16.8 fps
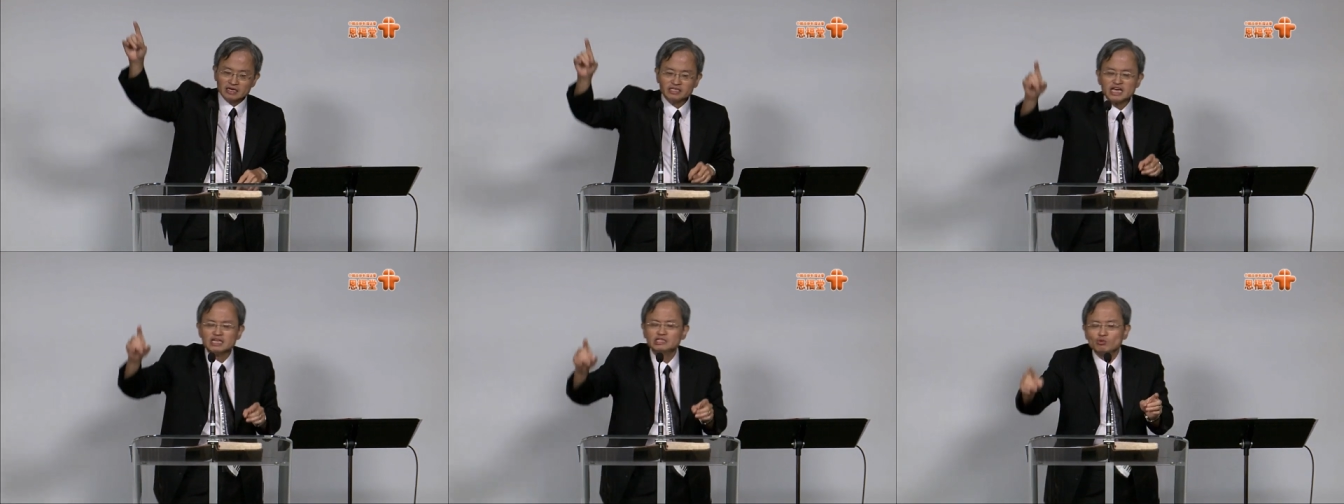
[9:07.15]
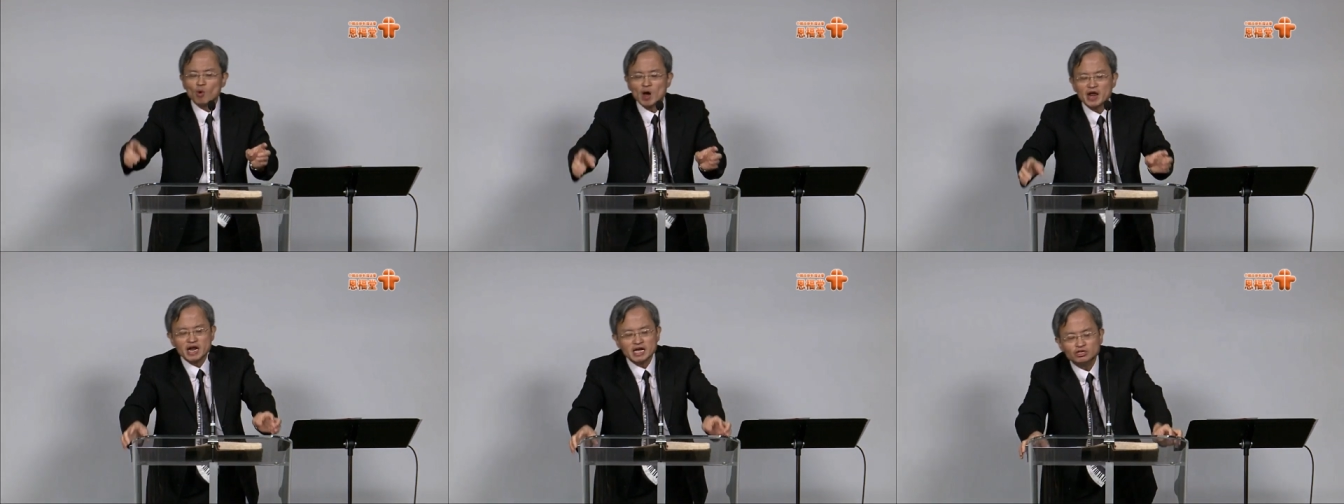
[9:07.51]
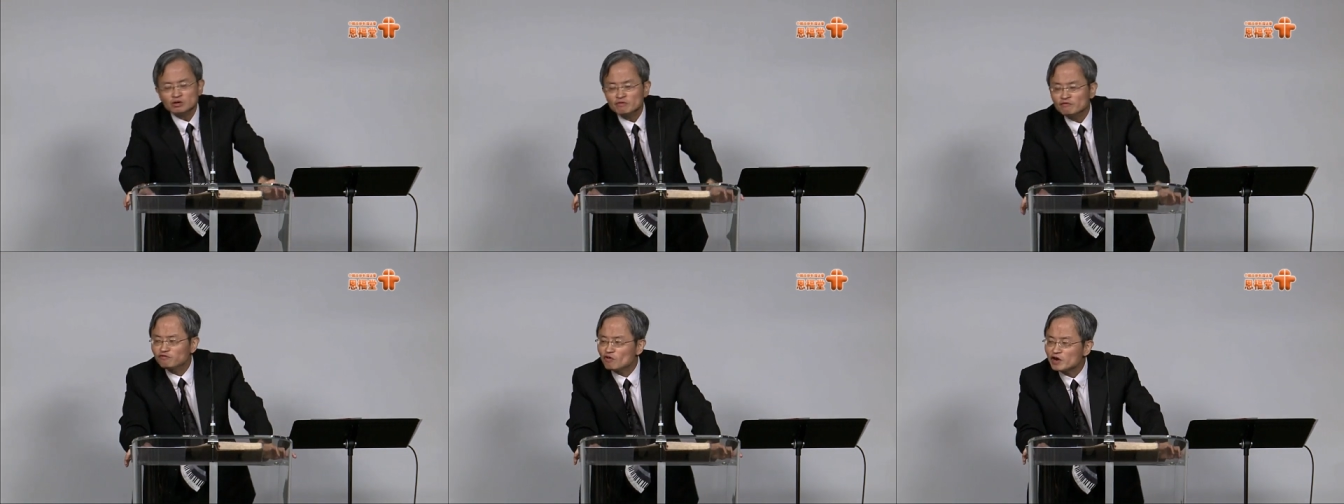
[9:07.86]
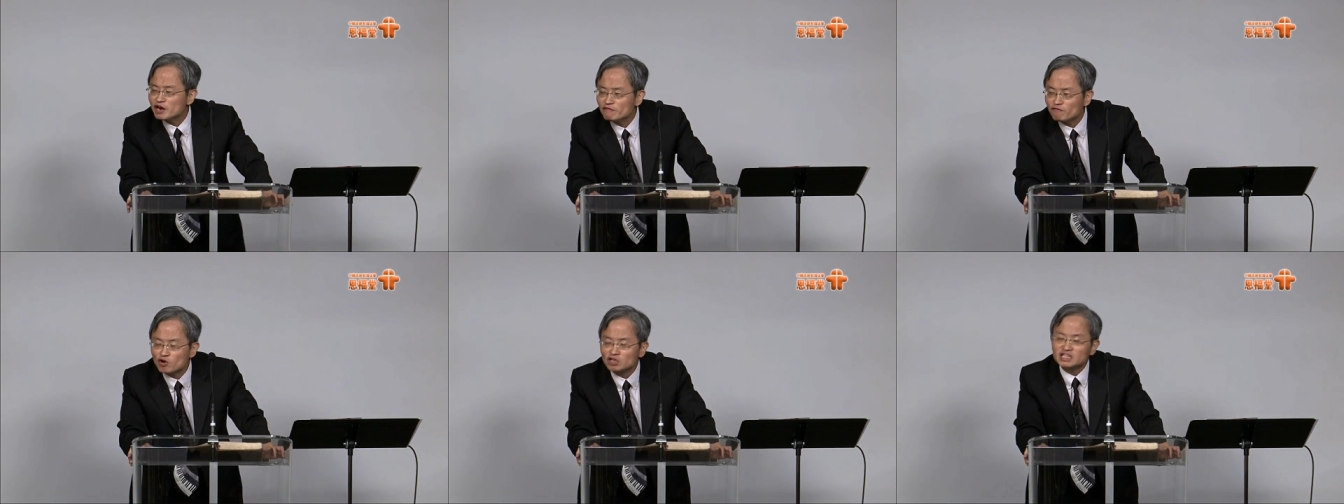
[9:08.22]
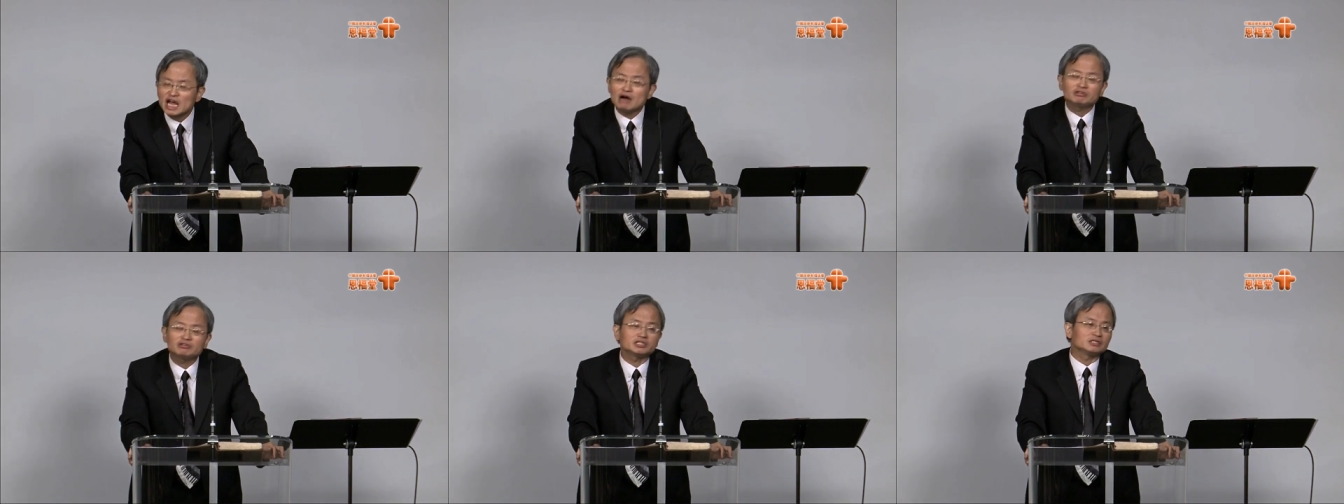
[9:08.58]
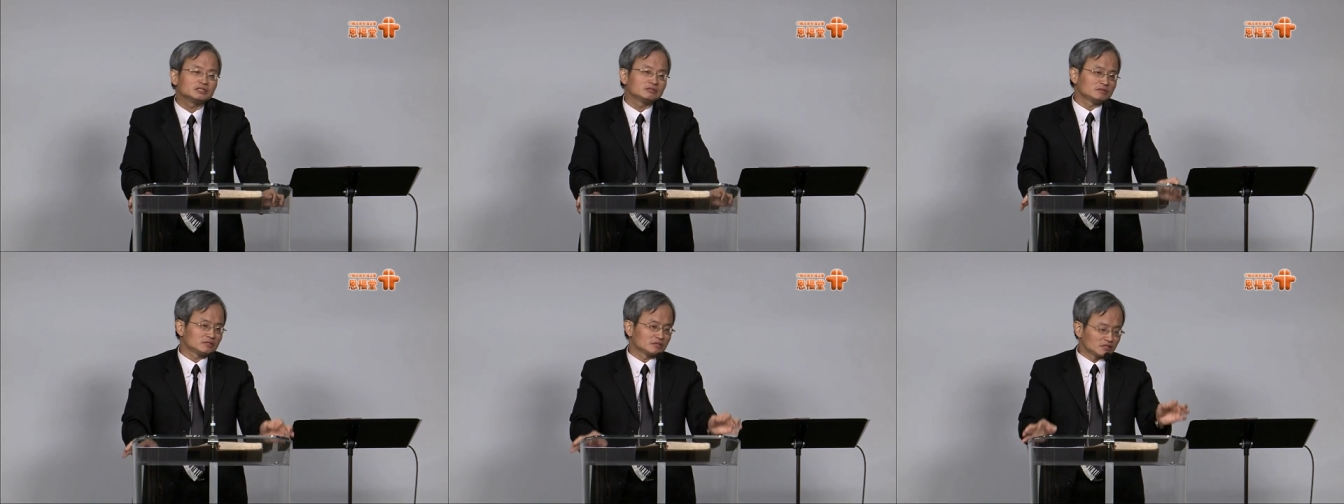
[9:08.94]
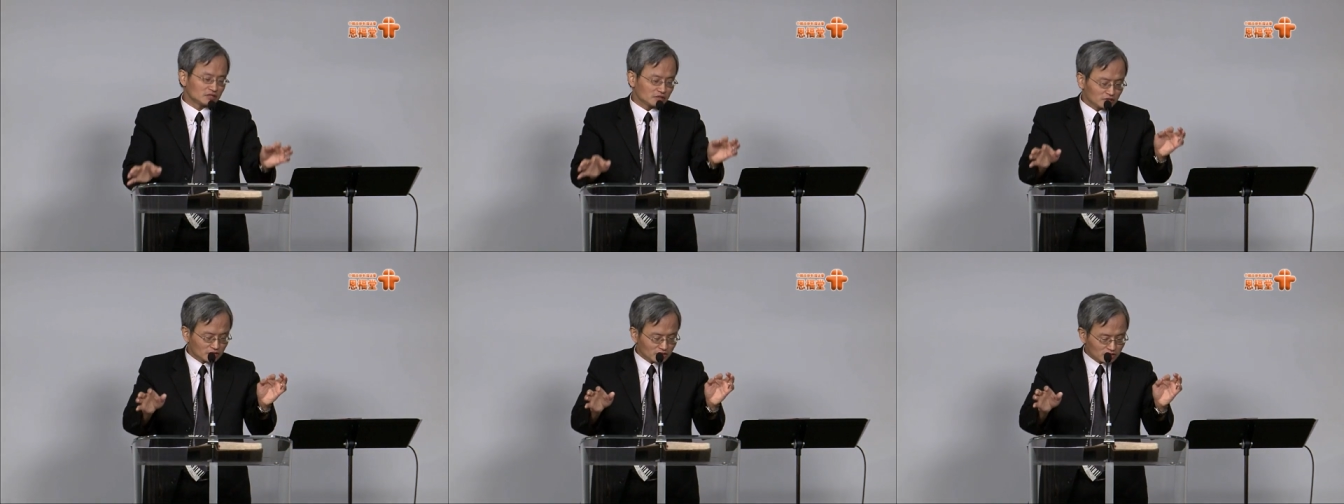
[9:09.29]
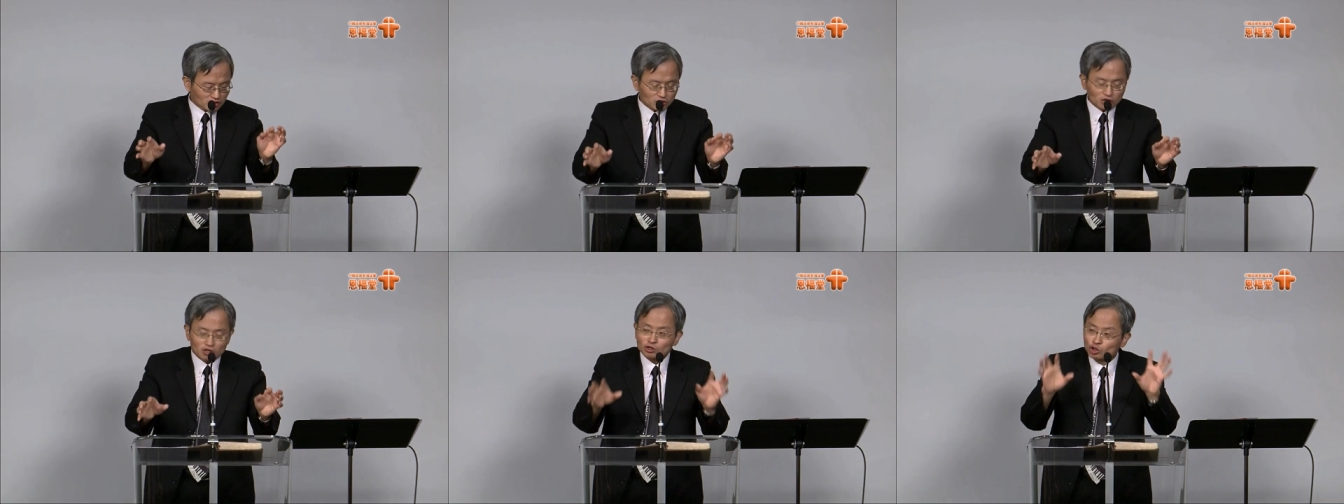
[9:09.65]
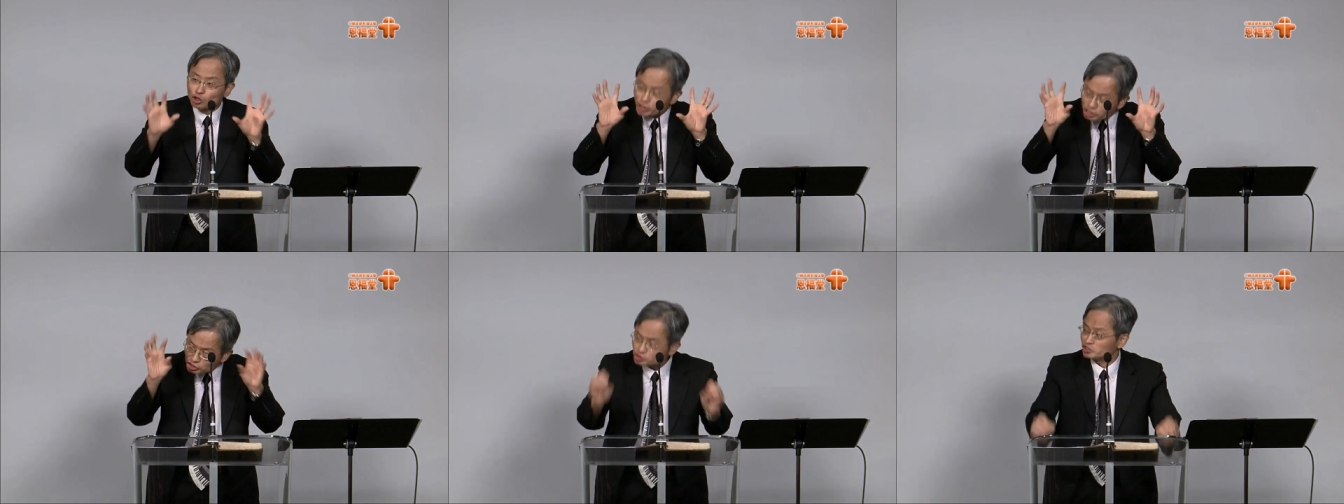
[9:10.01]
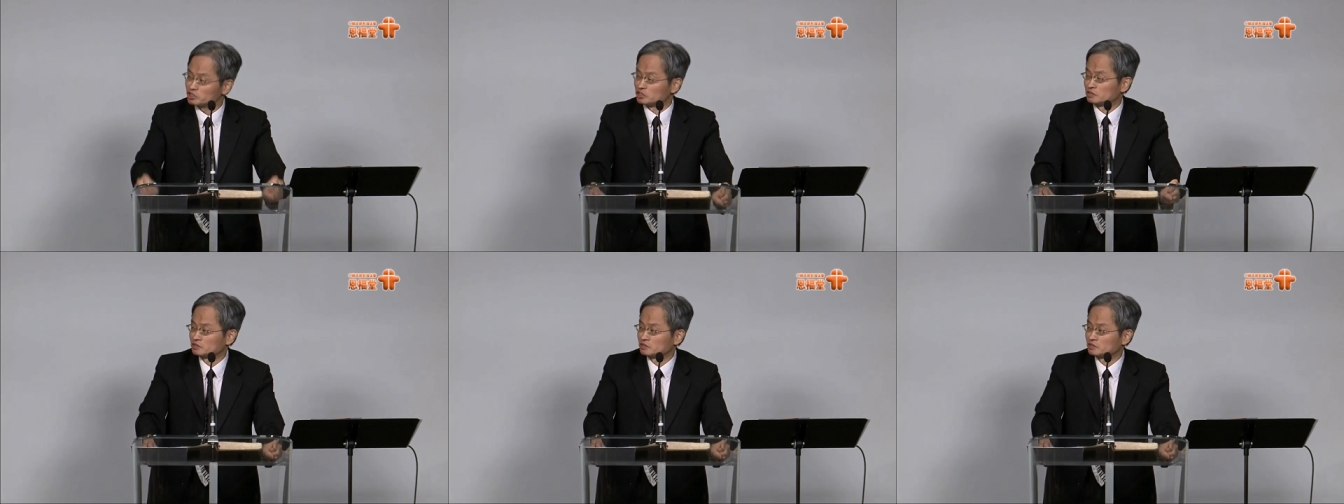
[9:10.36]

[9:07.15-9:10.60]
this 144,000 Christian,